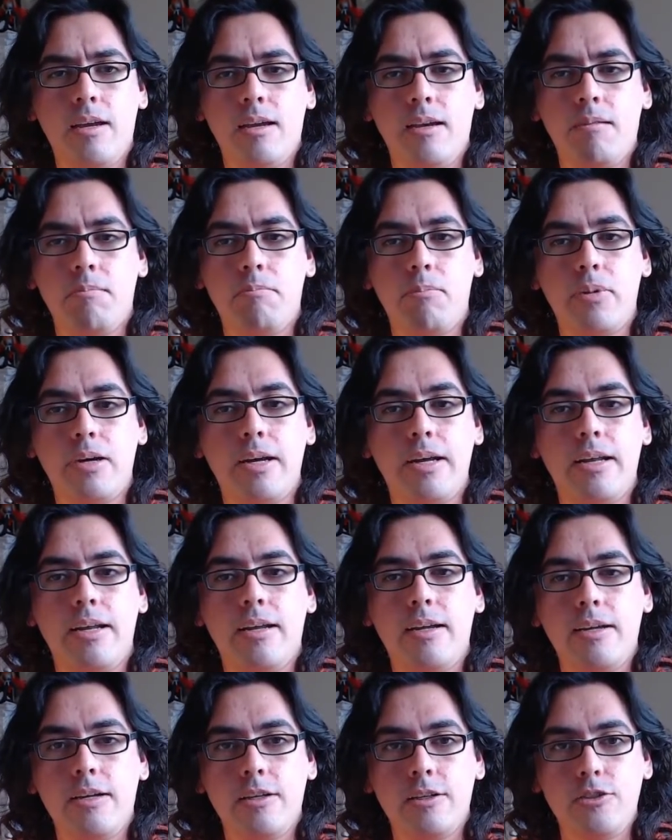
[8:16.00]
But
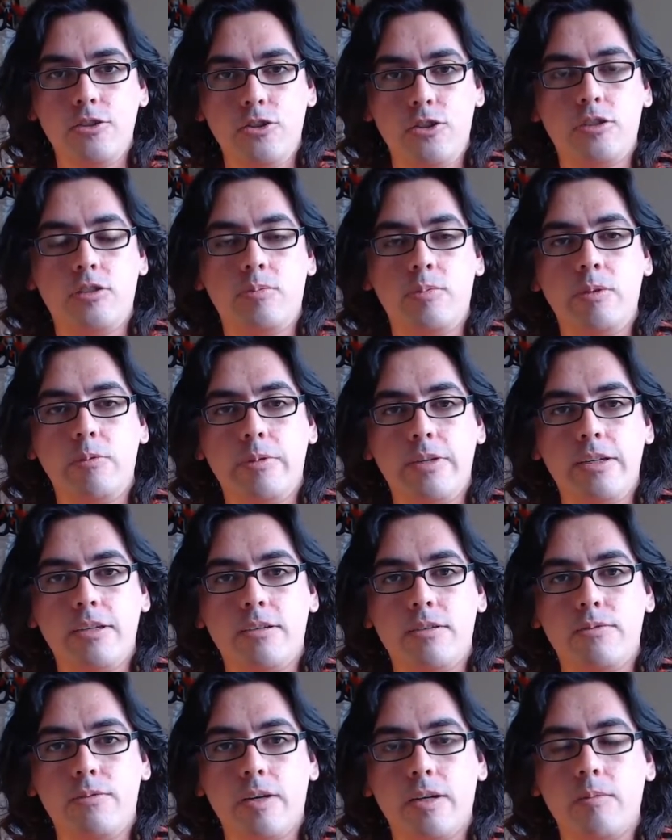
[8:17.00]
just me reading
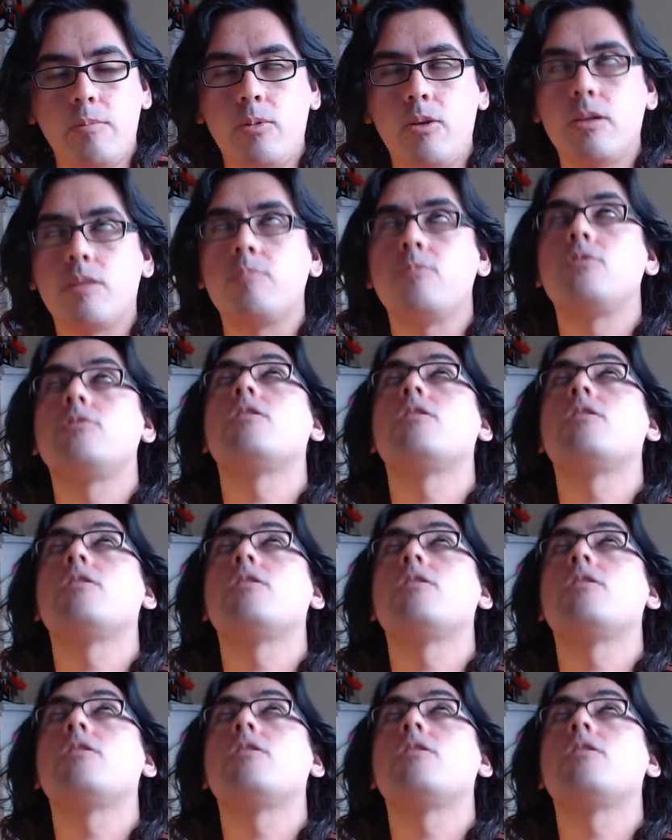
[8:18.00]
this fucking book, I'm just